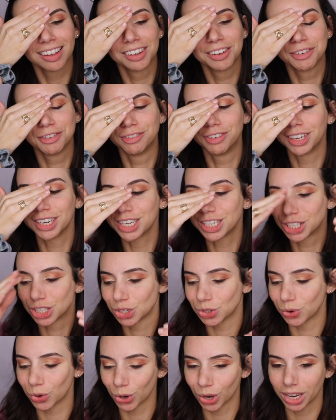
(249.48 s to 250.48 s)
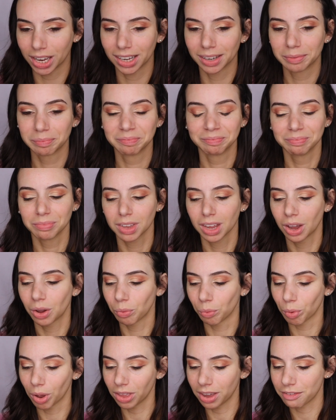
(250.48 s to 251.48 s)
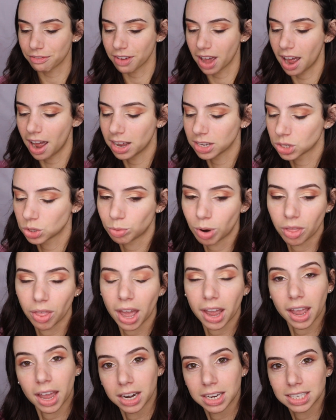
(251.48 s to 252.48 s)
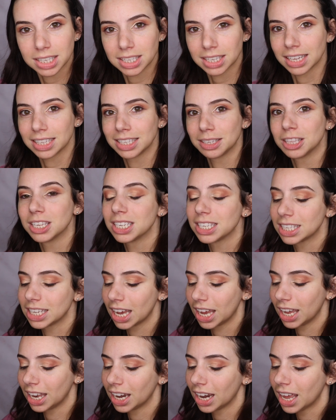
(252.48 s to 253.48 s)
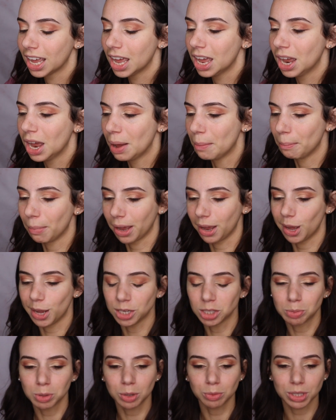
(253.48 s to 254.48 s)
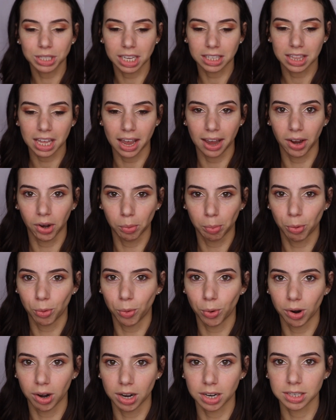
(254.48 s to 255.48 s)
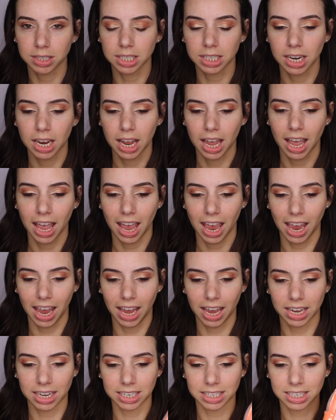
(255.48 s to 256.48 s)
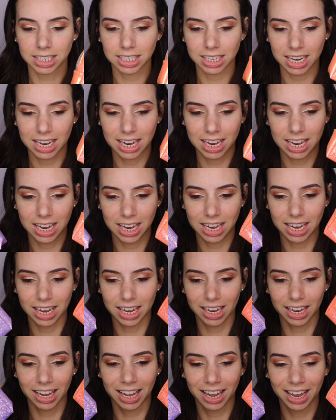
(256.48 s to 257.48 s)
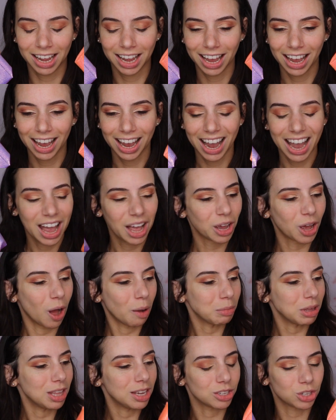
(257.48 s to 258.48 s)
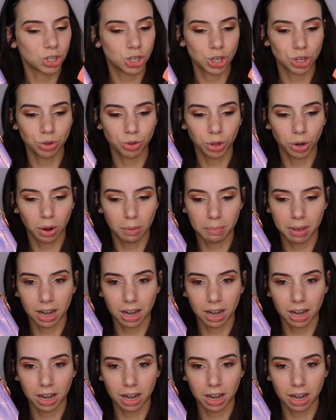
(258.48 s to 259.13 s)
Funny story, really fast, while that kind of sets in the skin. My husband was at the airport and he got me these two little